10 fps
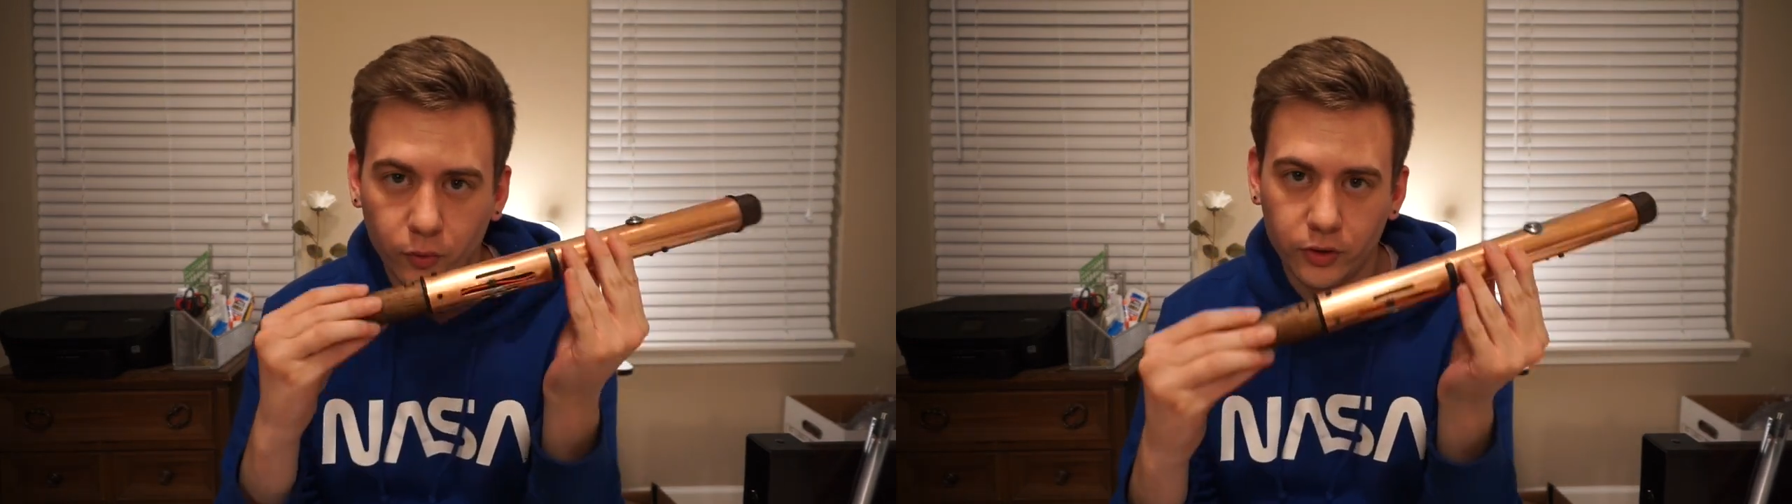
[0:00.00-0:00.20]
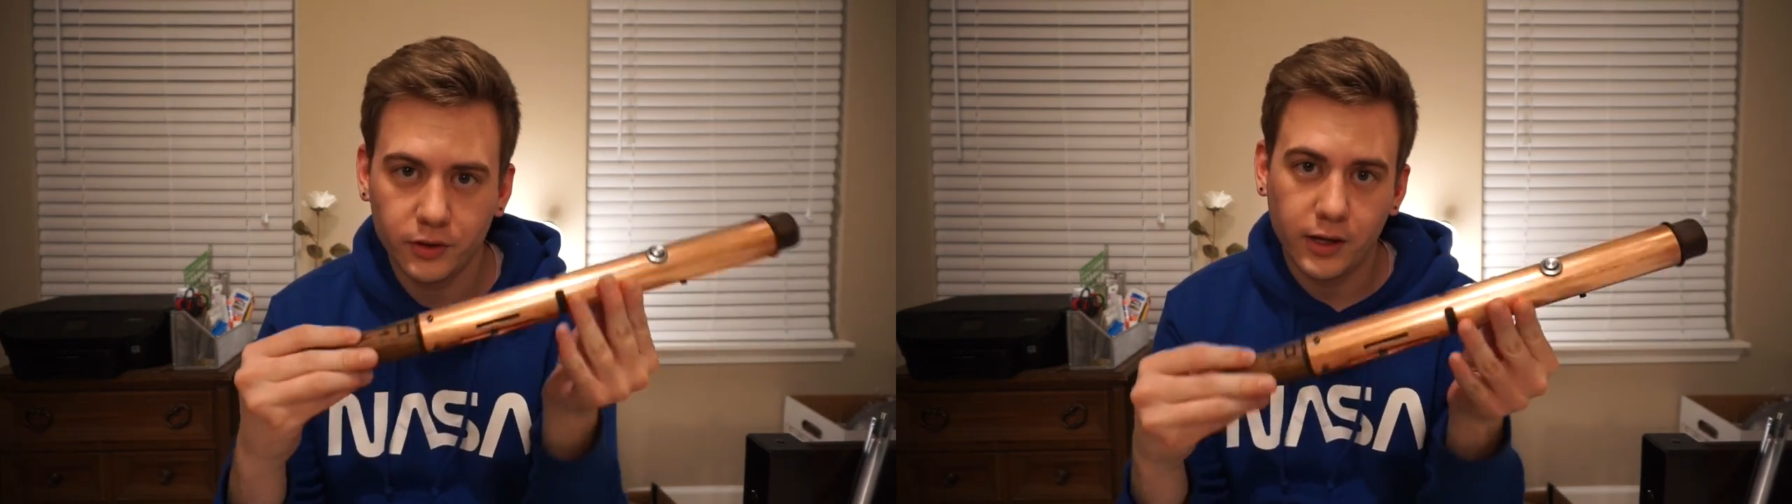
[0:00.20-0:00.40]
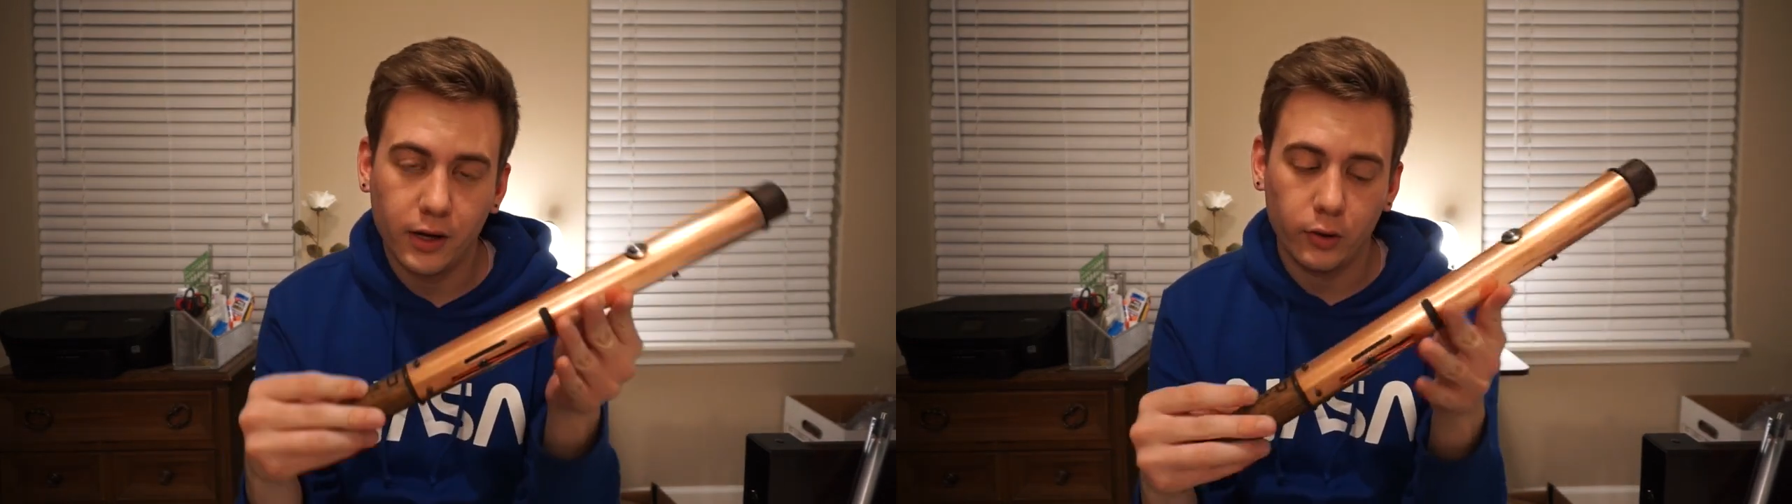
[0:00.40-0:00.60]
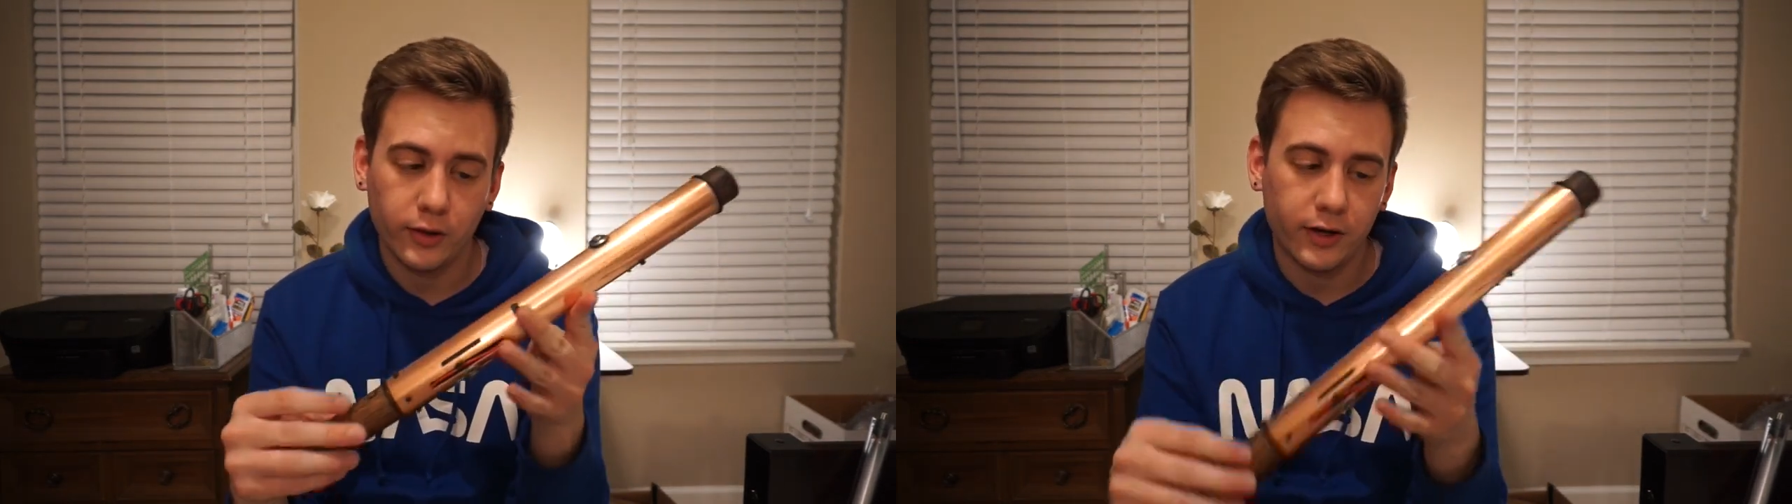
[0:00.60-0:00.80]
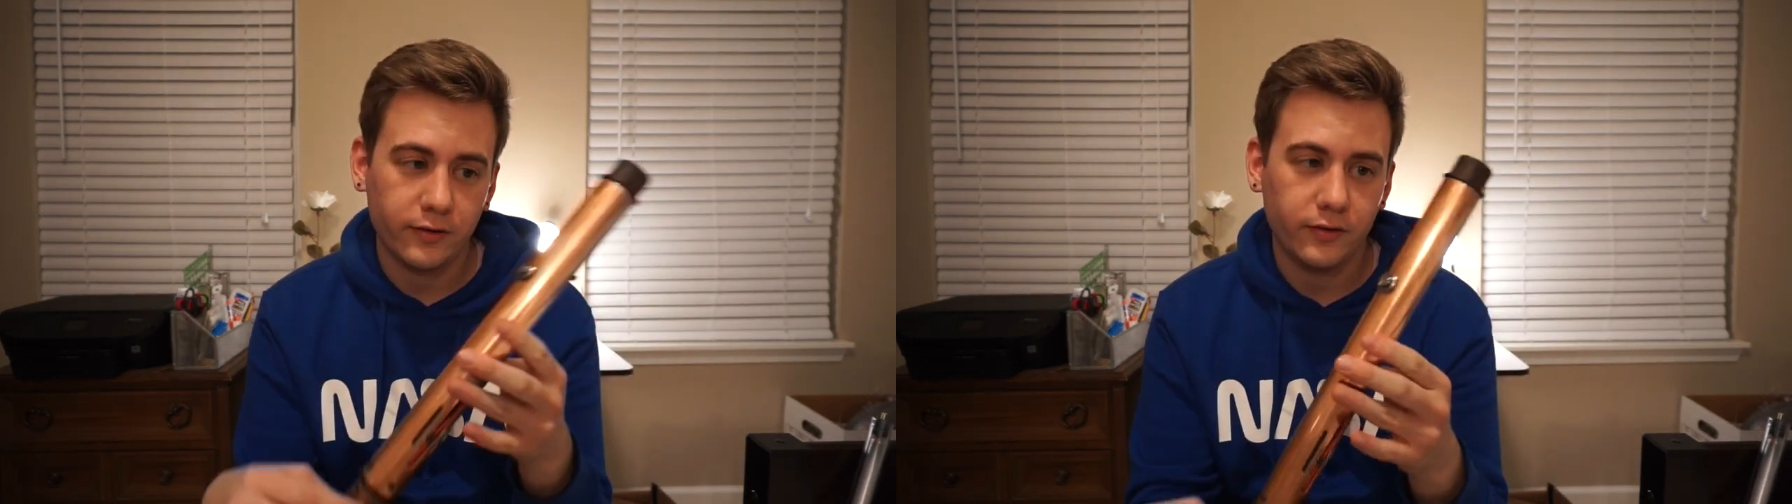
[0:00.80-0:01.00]
a wooden
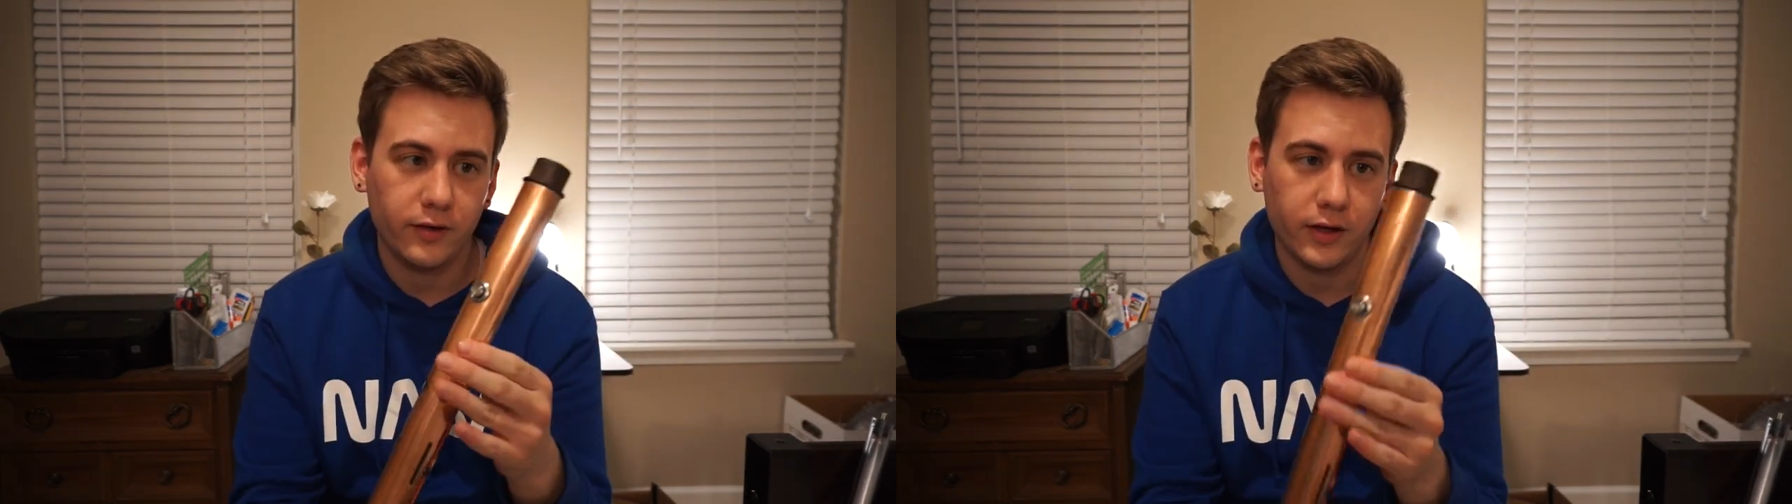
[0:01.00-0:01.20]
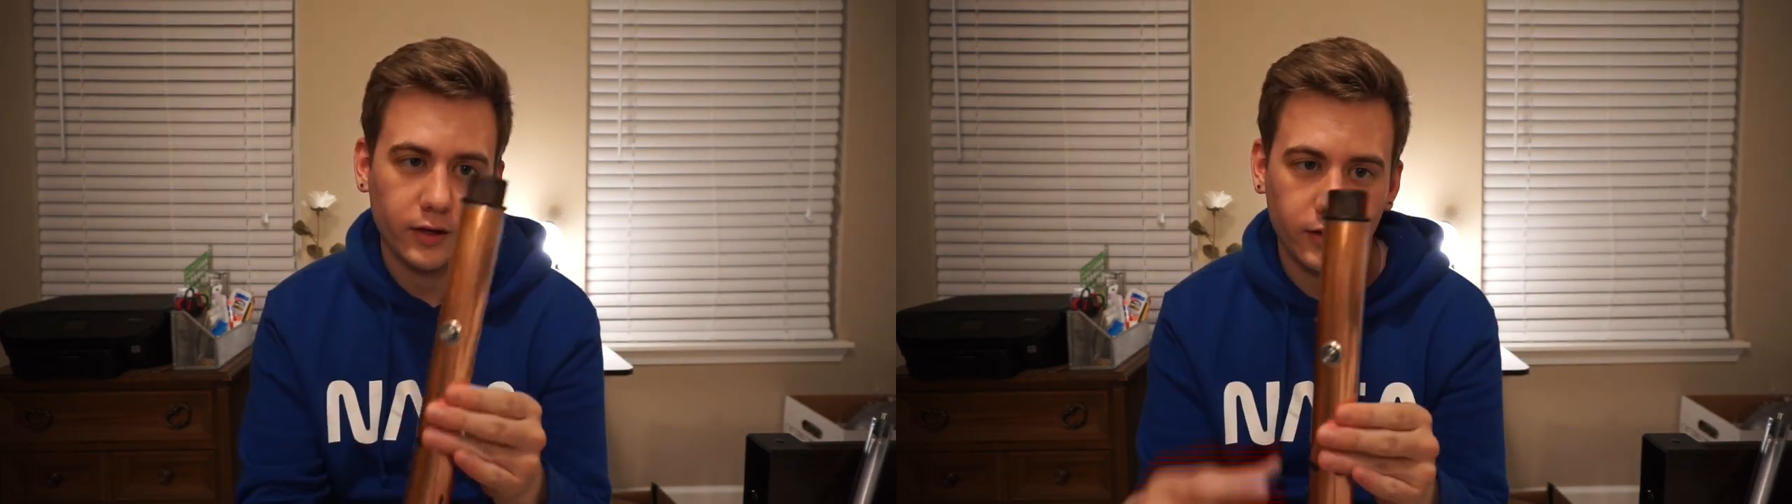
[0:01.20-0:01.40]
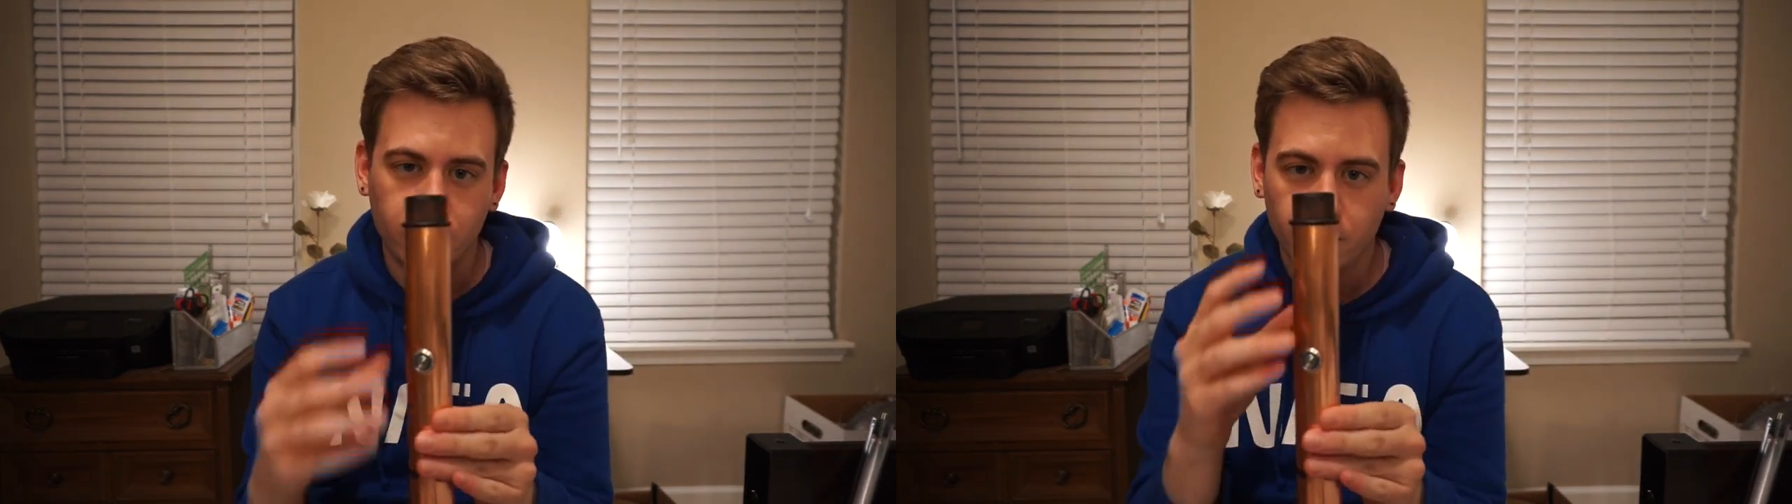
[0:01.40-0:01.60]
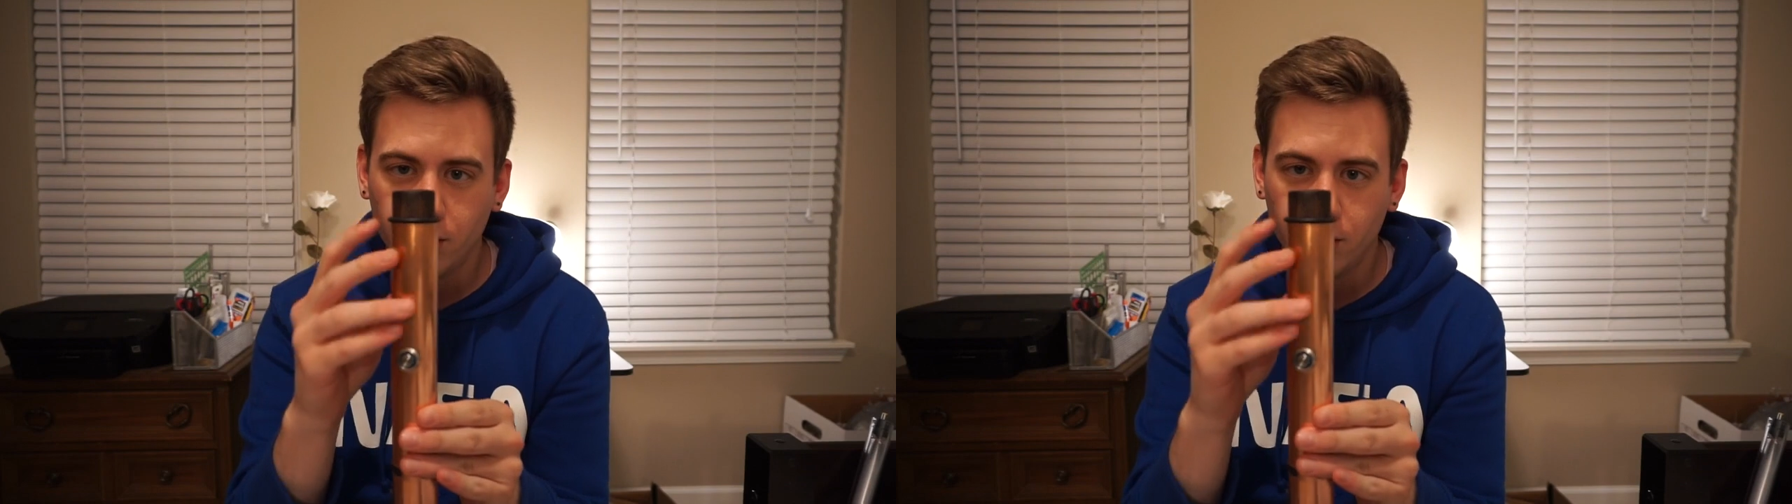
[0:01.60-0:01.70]
dowel that I stained.